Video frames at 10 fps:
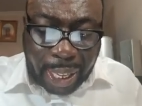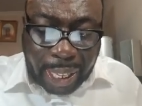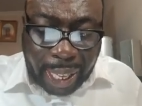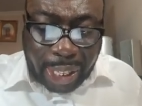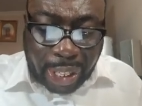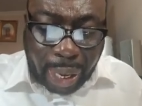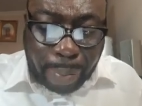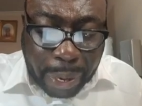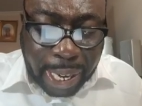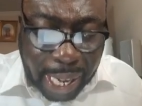There shall
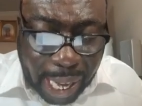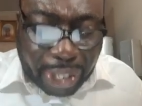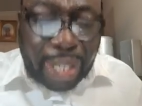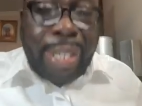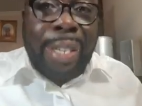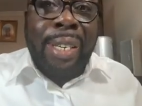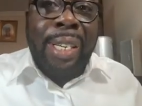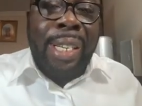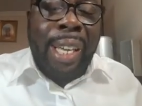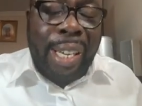be gnashing
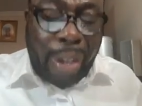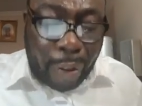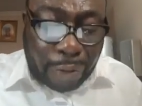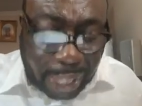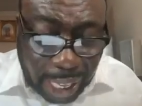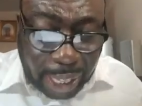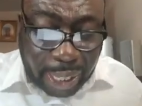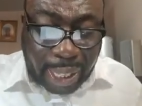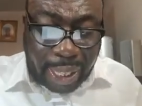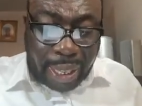of
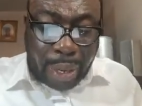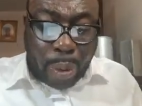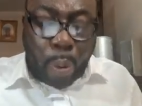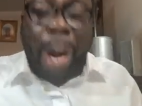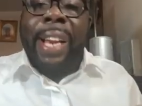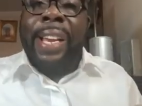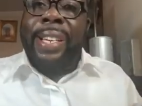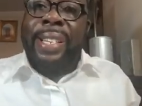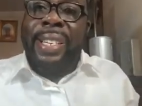teeth wailing.